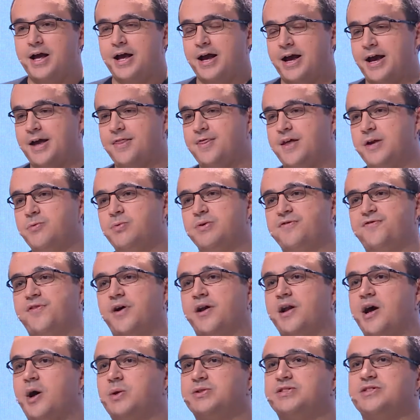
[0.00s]
And then we
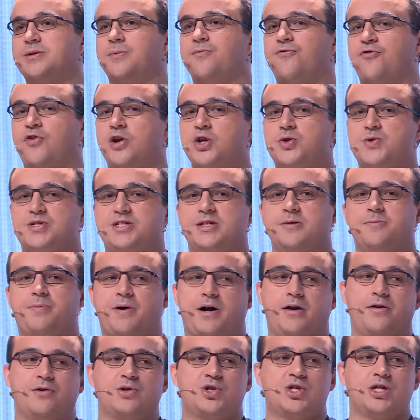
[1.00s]
found out some very interesting
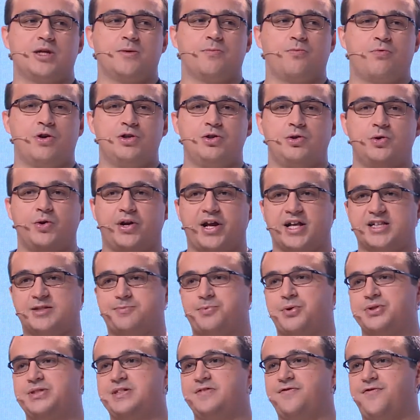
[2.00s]
partnership when you look at
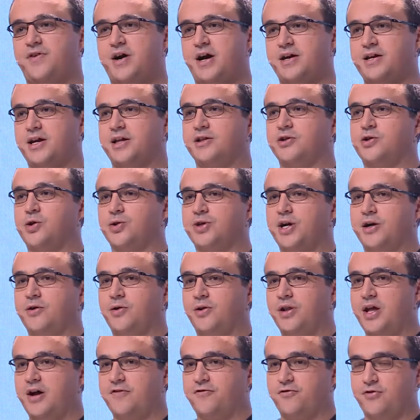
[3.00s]
Spotify and
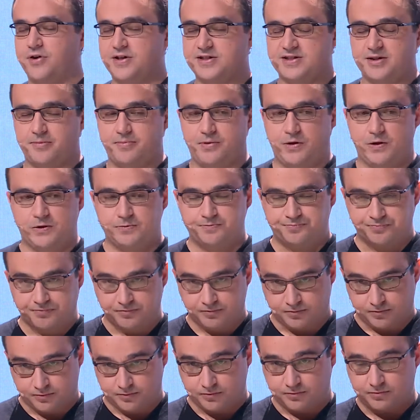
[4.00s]
Coca-Cola, for example.
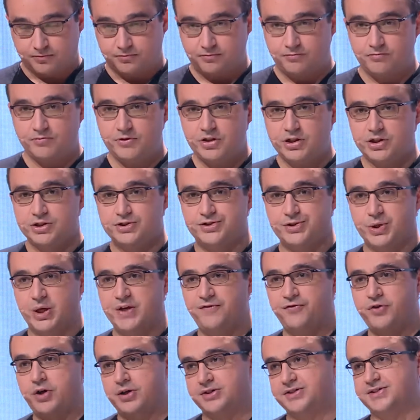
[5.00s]
So
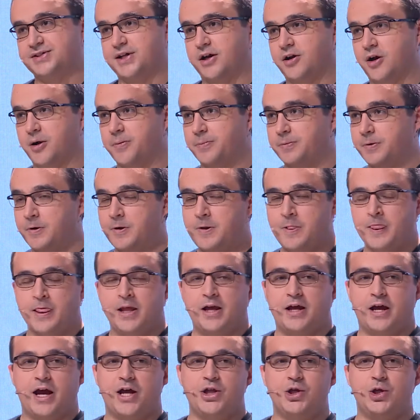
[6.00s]
if you're a startup
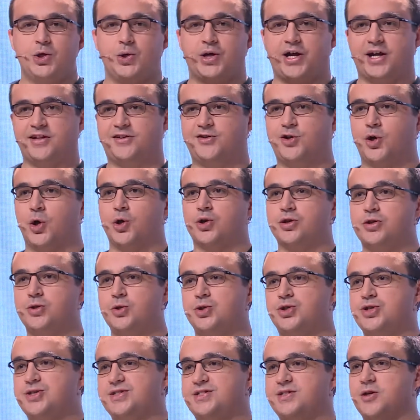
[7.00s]
and you look at Coke, you
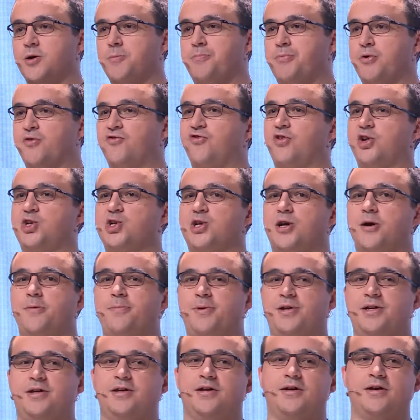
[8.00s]
just see a beverage
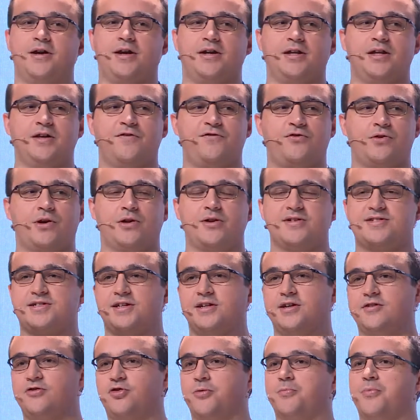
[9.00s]
company, and if you're not
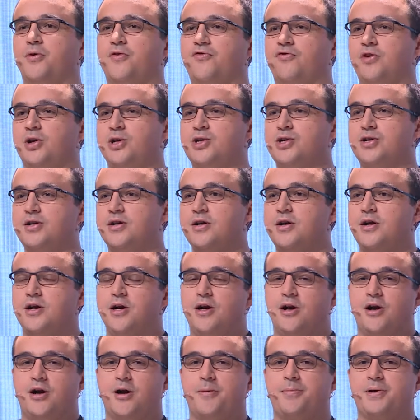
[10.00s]
selling to beverage
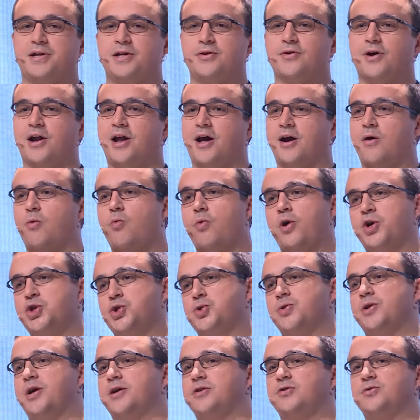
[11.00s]
company, you're like, why
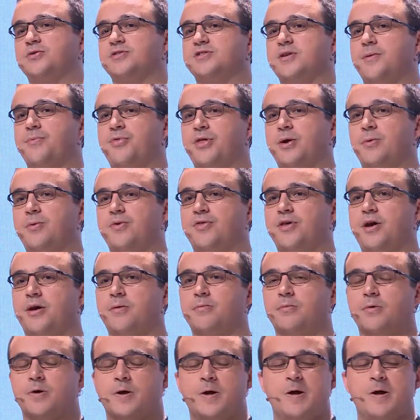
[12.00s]
should I do something with them?